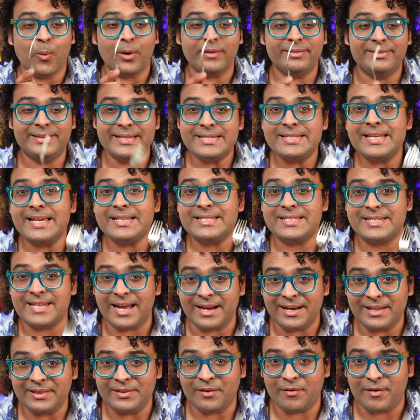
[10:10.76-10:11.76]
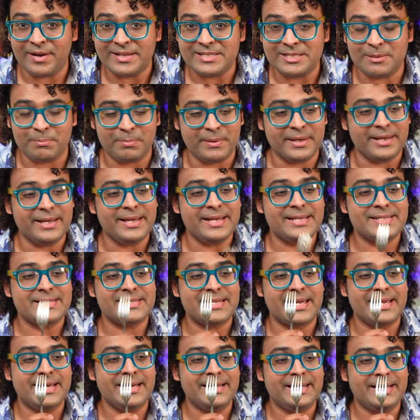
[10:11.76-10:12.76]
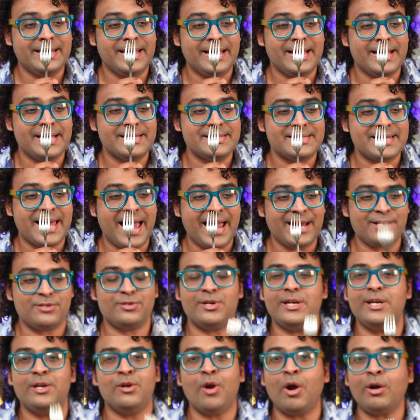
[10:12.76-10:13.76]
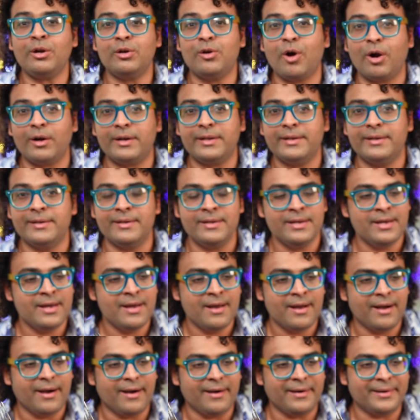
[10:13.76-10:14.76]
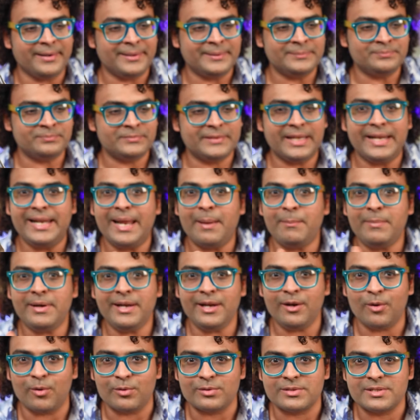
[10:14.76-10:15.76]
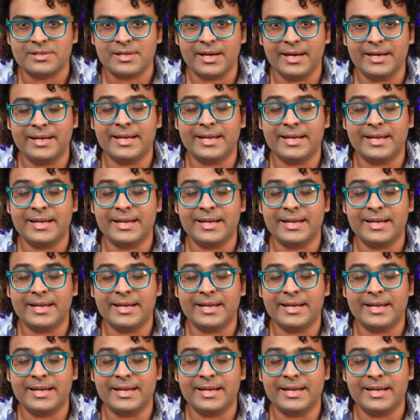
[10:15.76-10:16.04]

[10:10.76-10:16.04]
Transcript: What this has done in the recipe is it has actually not gotten the lemony notes.